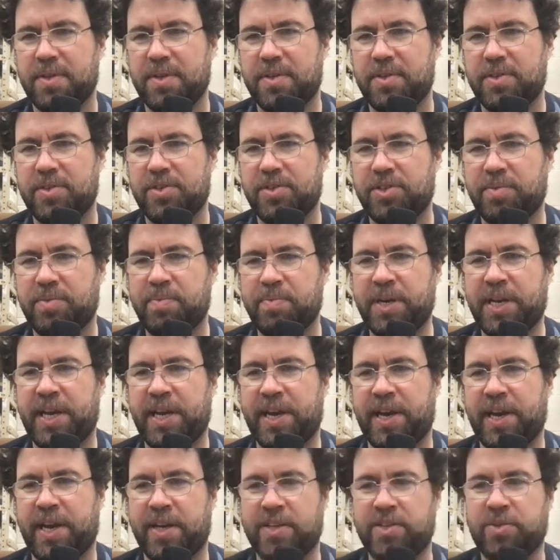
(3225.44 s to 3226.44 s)
Somebody
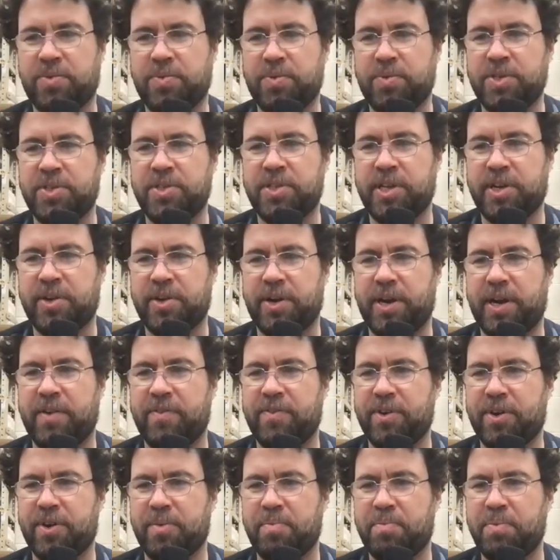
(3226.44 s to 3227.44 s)
asked, was there
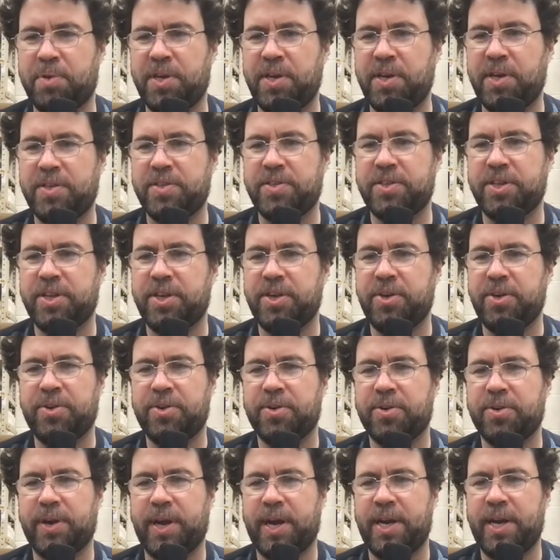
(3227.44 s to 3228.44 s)
ever a piece that you
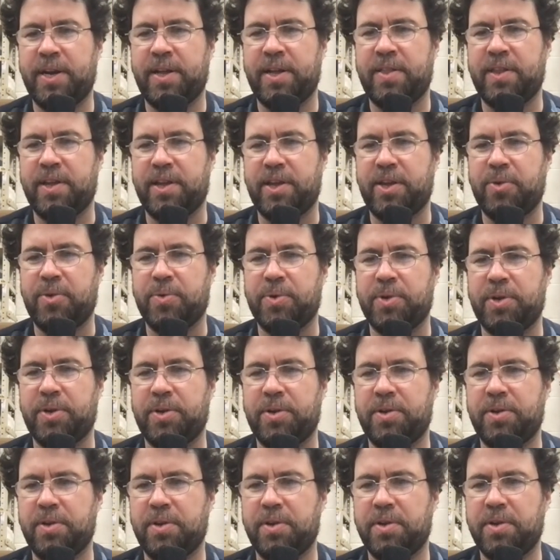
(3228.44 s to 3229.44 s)
created that you would
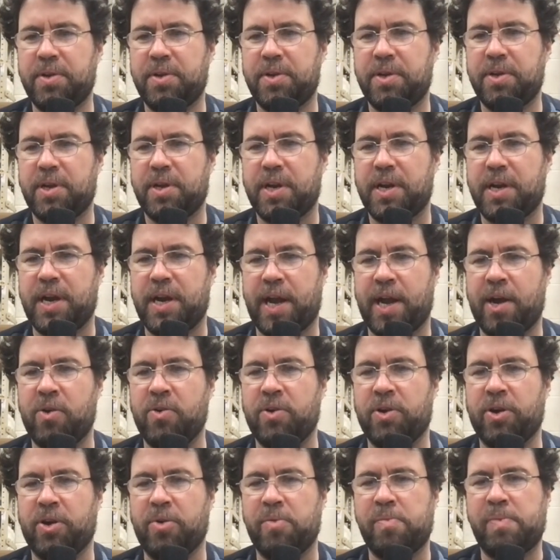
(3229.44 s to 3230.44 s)
now
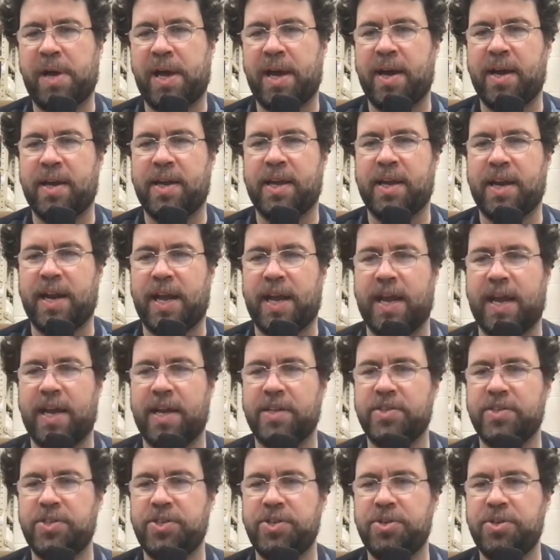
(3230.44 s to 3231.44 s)
go back and
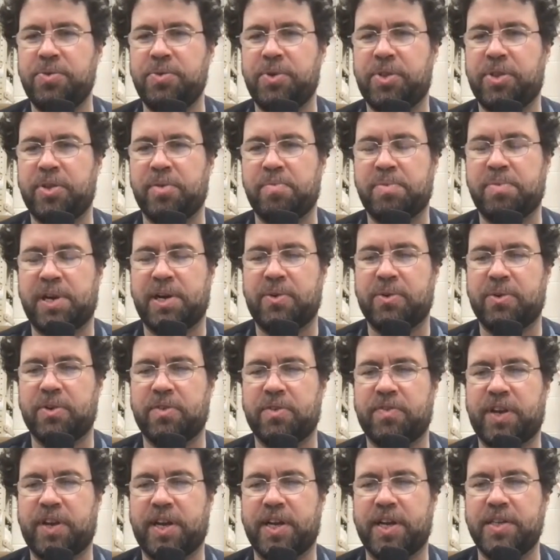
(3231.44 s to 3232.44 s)
add to with the power
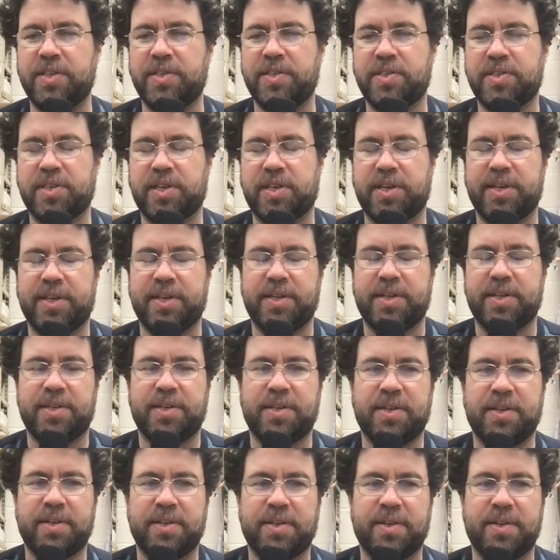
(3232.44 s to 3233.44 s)
of hindsight?
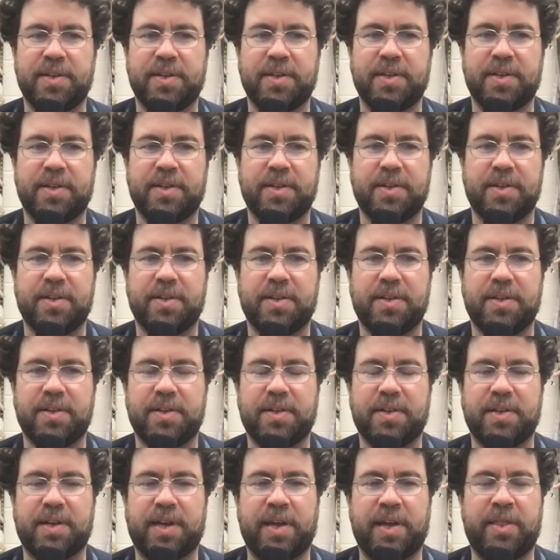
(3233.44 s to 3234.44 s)

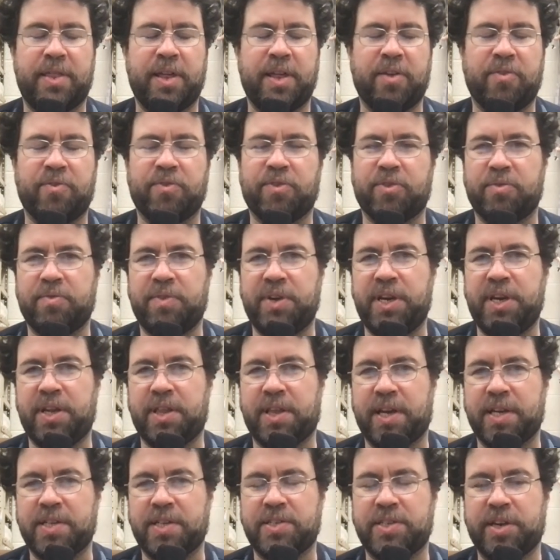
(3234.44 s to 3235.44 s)
I think for me,
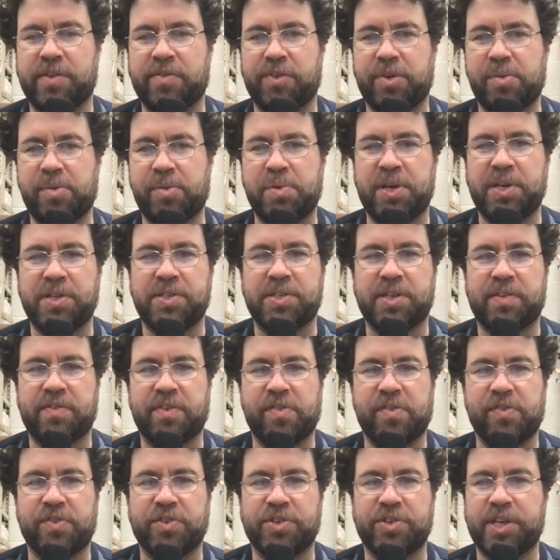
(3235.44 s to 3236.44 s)
that's every piece I've
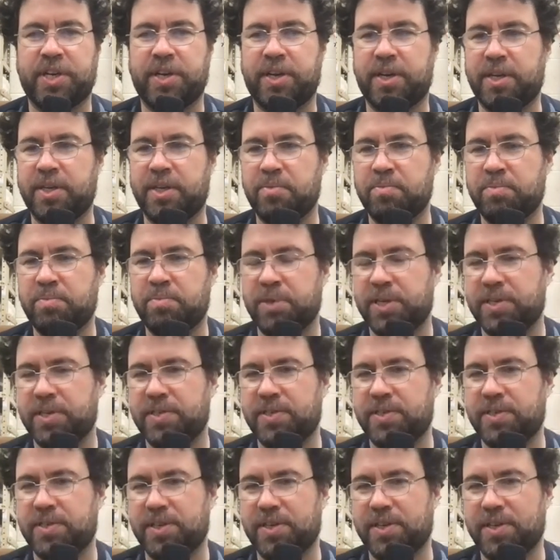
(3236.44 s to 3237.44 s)
ever done,
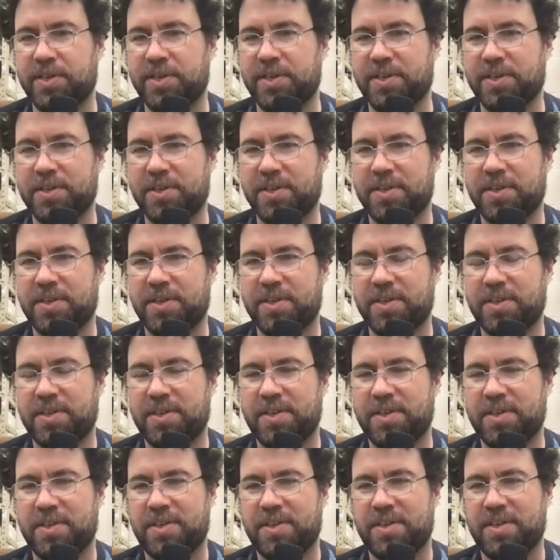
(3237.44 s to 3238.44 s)
but
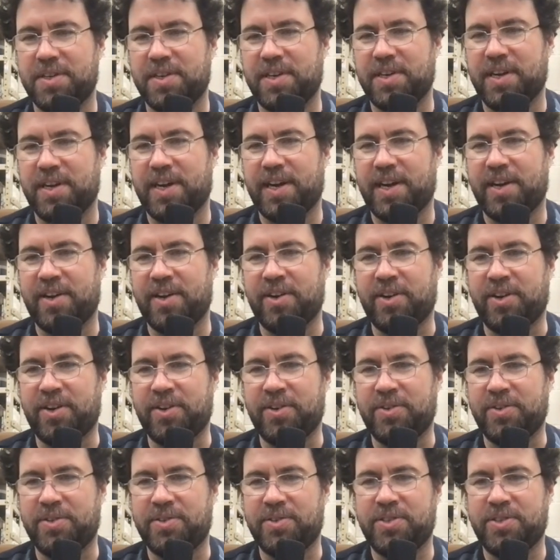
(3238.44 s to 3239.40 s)
I don't know.